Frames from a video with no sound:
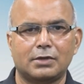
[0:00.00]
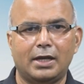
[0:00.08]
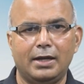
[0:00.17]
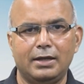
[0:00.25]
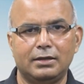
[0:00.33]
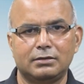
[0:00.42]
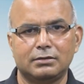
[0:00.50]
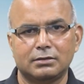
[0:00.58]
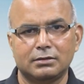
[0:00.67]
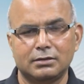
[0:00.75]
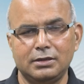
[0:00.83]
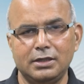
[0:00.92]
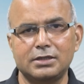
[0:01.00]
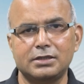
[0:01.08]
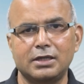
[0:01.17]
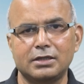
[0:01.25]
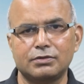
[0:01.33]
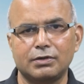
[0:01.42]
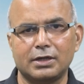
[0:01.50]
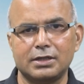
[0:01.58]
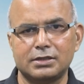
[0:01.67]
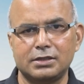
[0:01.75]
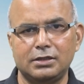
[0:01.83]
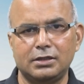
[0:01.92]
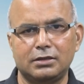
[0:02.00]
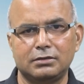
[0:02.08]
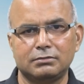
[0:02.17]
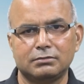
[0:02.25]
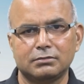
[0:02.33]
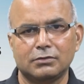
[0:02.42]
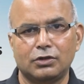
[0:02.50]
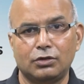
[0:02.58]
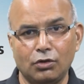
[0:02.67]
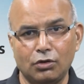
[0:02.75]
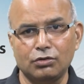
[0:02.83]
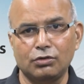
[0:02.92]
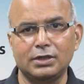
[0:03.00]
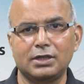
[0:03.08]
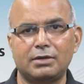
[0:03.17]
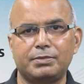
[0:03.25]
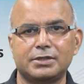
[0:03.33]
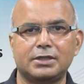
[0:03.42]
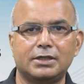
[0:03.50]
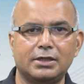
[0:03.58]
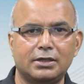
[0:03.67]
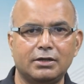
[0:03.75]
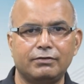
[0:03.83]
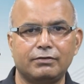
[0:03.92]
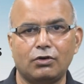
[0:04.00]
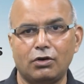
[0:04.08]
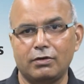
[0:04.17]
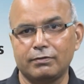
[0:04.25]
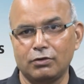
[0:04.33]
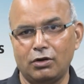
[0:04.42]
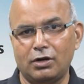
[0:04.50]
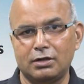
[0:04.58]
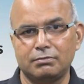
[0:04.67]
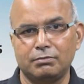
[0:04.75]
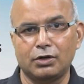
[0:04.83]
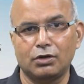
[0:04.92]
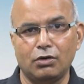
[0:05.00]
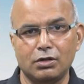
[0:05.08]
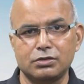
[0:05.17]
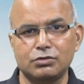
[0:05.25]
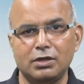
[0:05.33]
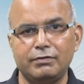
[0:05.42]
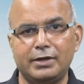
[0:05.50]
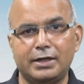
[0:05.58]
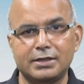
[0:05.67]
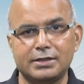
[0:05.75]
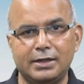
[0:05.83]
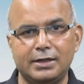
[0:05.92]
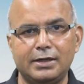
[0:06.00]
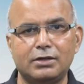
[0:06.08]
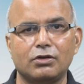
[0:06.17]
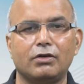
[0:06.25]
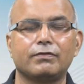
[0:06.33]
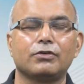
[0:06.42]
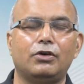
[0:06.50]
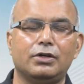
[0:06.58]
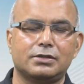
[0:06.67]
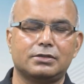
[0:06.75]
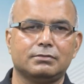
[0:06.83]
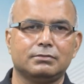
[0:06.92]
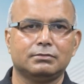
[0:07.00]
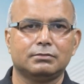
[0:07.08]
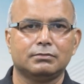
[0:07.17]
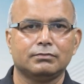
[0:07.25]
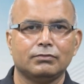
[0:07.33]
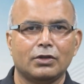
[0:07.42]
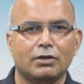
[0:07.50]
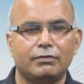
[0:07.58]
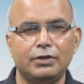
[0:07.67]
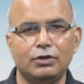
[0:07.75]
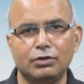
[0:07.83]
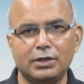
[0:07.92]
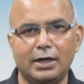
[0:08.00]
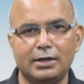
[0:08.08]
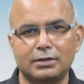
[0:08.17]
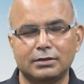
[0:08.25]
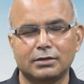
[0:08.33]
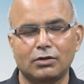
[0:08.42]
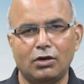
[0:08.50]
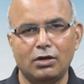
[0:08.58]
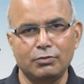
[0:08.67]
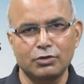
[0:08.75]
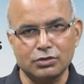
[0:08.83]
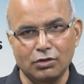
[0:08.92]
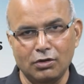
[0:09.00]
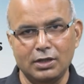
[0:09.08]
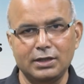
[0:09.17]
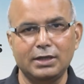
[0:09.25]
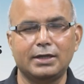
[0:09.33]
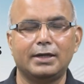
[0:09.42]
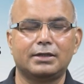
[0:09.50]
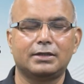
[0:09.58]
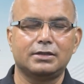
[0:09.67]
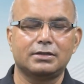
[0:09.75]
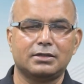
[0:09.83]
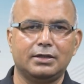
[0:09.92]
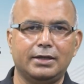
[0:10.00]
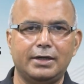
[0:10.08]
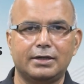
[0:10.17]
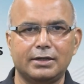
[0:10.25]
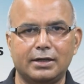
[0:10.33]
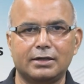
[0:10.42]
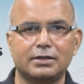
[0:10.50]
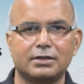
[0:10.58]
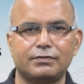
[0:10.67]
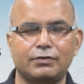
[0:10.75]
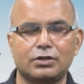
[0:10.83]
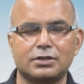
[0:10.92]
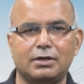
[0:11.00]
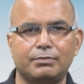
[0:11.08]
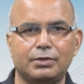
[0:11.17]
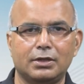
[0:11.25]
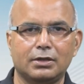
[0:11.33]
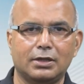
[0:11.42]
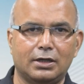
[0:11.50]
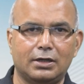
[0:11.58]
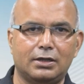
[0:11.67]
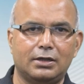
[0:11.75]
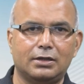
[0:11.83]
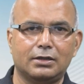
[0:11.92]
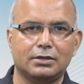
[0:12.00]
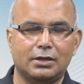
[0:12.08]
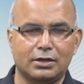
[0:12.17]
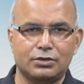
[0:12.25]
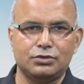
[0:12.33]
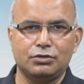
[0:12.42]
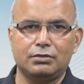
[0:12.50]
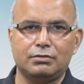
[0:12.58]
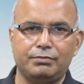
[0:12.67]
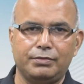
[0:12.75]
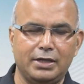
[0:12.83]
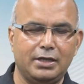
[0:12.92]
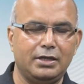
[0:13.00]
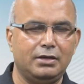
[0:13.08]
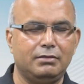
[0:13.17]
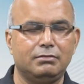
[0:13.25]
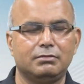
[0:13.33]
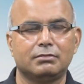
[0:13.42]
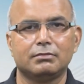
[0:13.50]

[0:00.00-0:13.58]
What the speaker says: And these kings were considered not only the representative of God, but also even descendant of gods. We know that almost all the characters, great characters, for example, Karna, Arjun, Bhim,